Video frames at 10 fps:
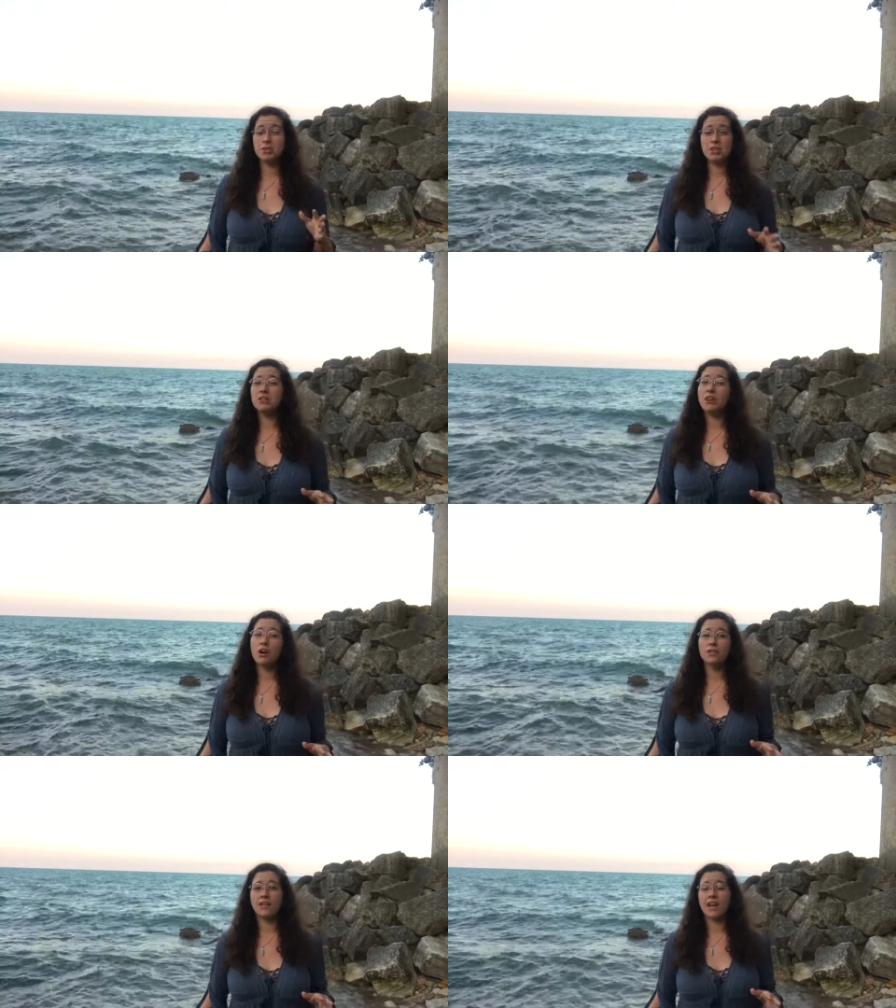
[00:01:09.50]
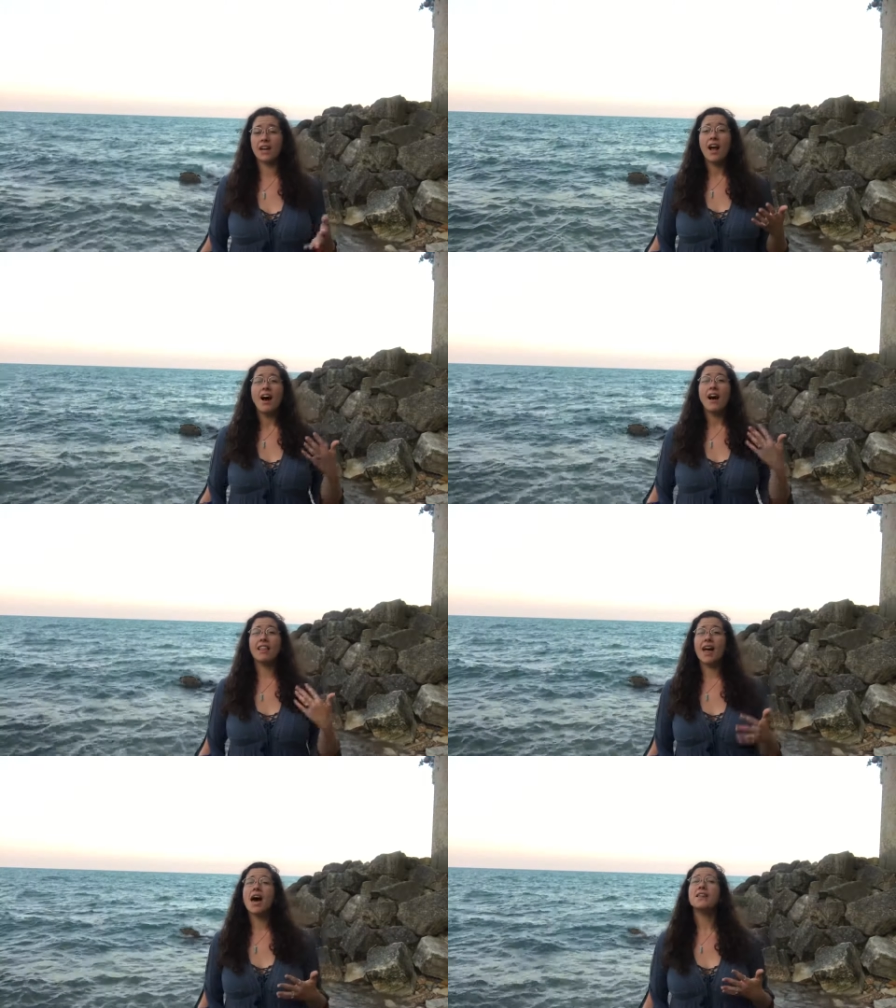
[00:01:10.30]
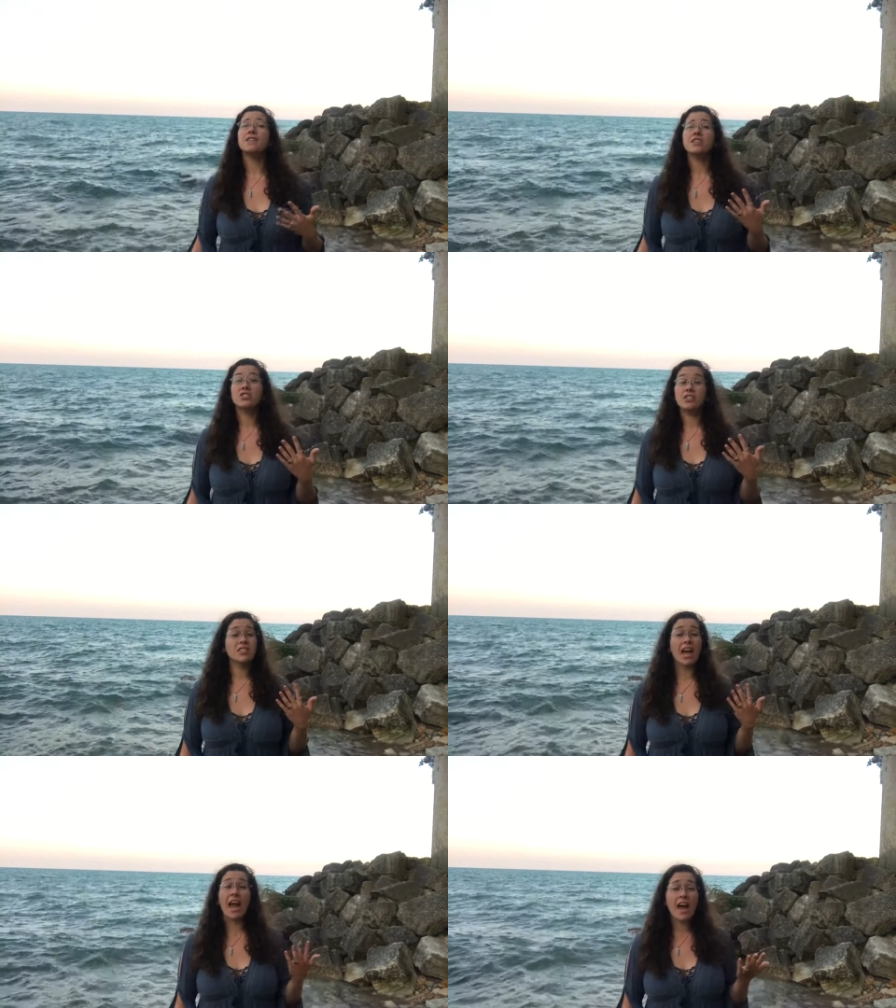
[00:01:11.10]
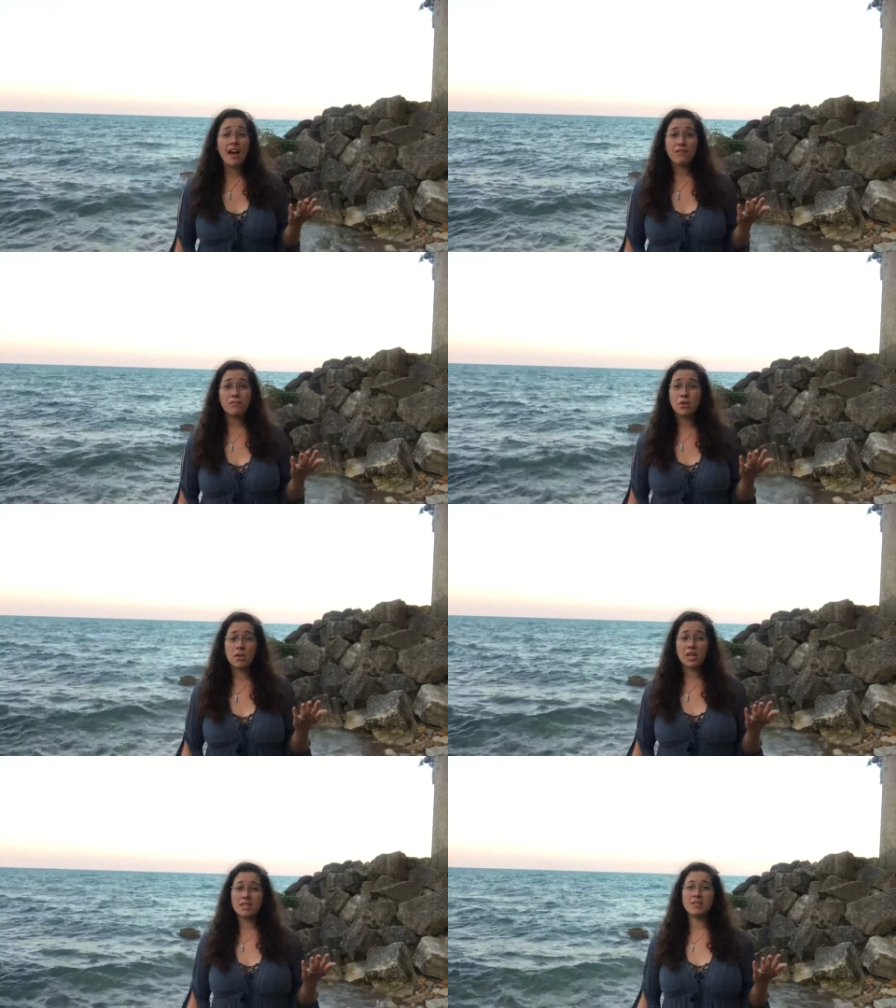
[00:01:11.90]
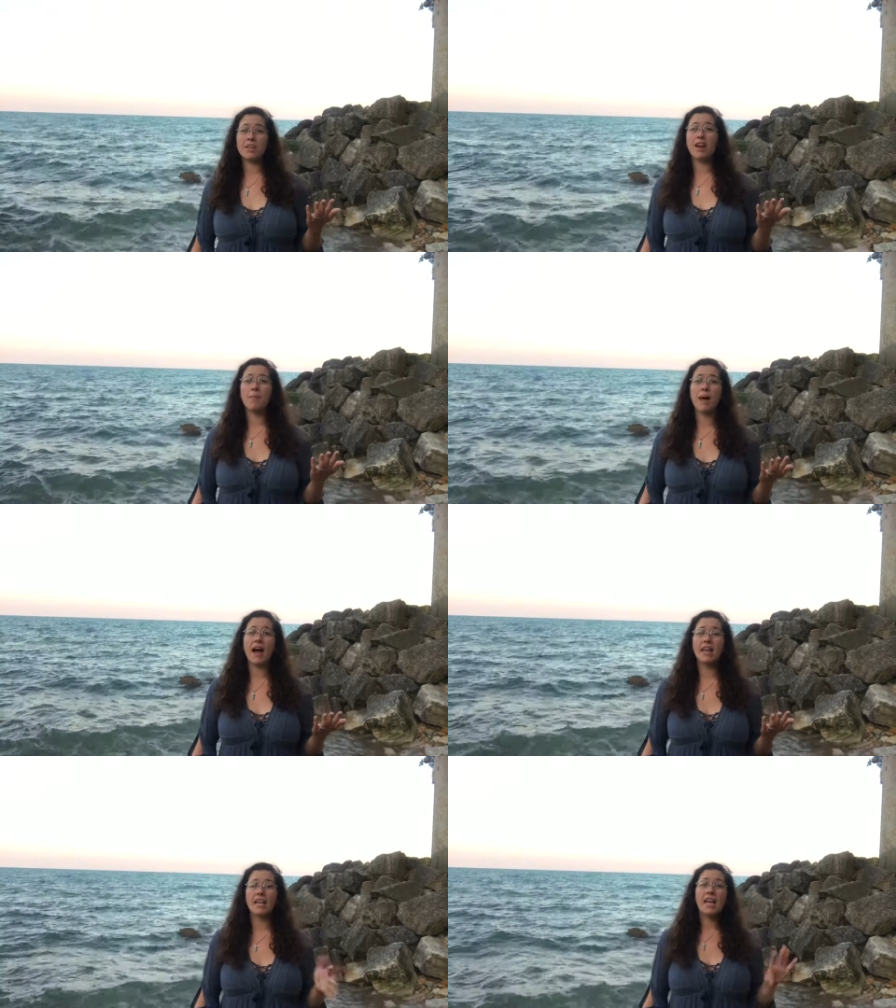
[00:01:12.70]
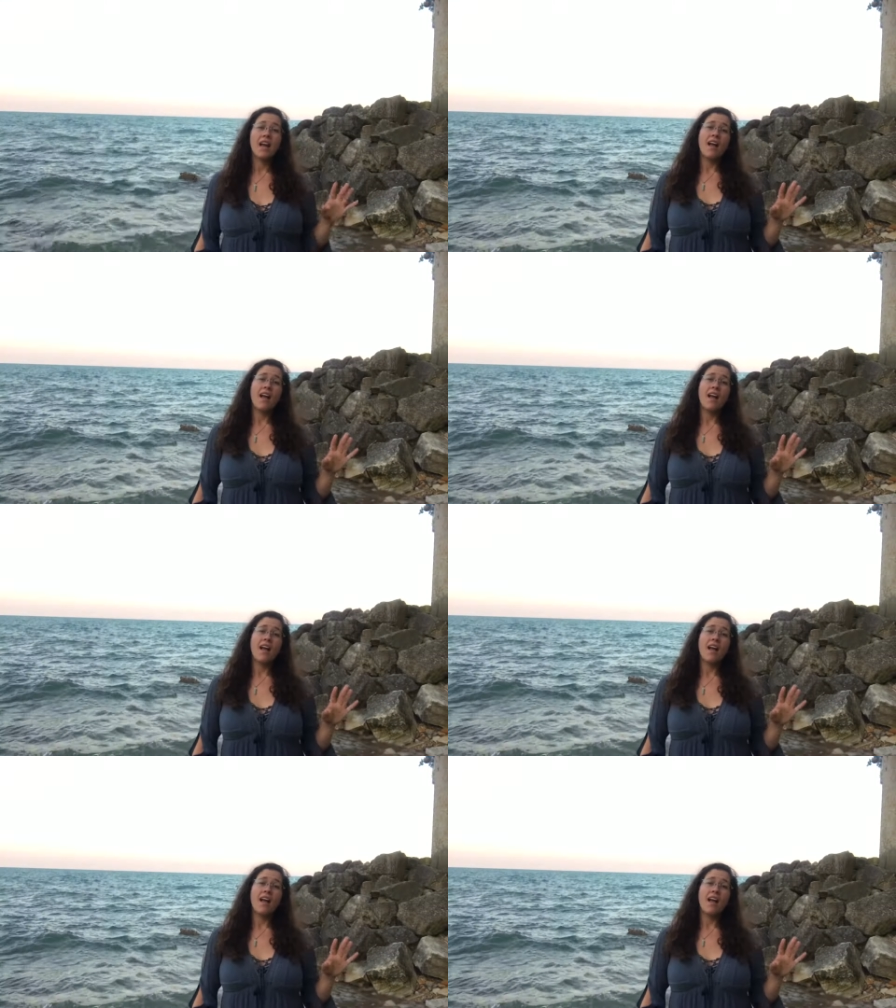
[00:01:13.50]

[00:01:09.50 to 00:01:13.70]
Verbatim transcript: I'm sure you know, friend, a lot of us just have mucus in our body.